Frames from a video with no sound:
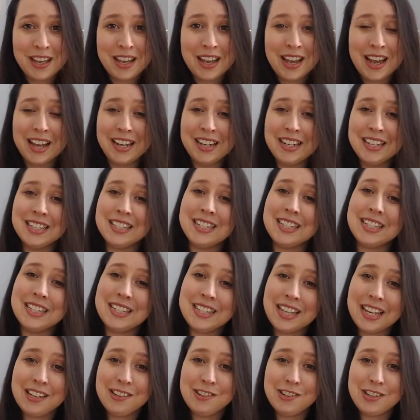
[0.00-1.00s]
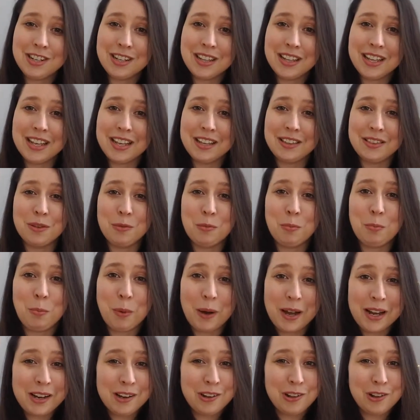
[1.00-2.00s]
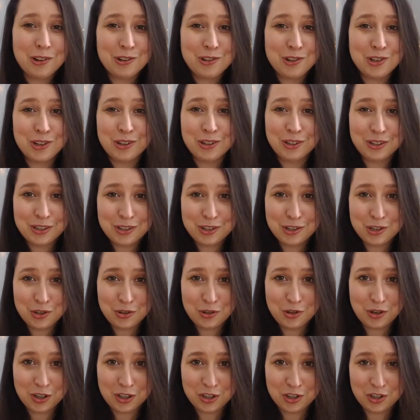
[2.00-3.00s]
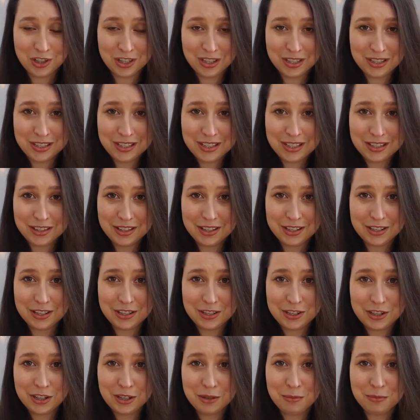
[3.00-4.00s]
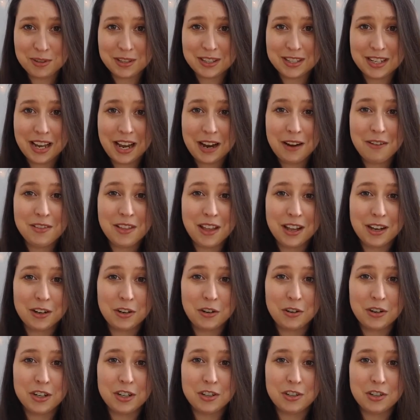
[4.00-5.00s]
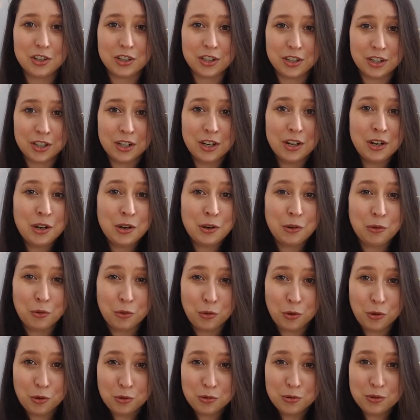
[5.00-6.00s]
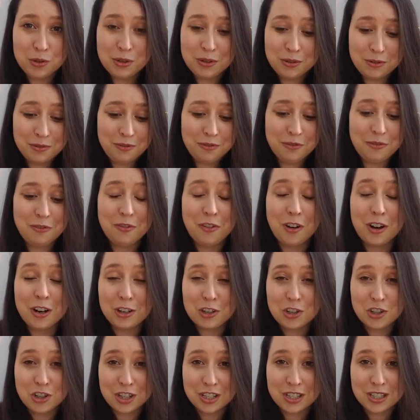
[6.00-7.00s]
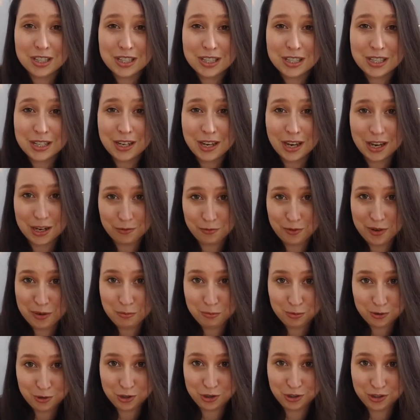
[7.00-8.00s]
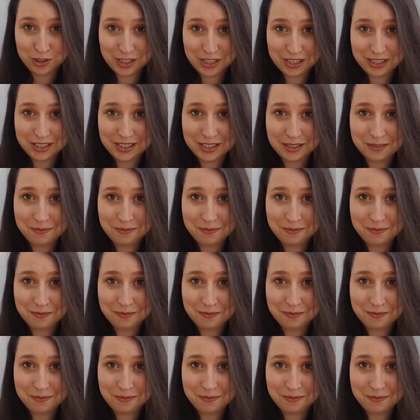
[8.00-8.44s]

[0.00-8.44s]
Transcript: And it is essentially the biological instructions that determines how that creature grows, functions, and reproduces.